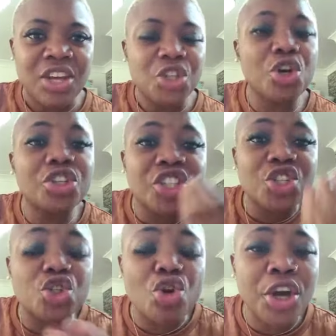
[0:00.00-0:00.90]
you're
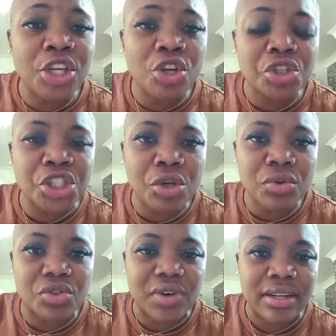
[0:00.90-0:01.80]
destroying your
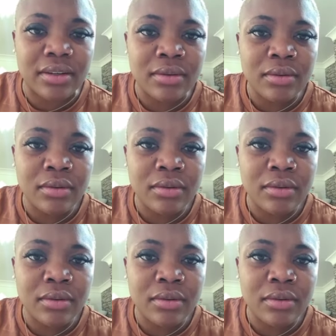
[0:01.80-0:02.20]
children.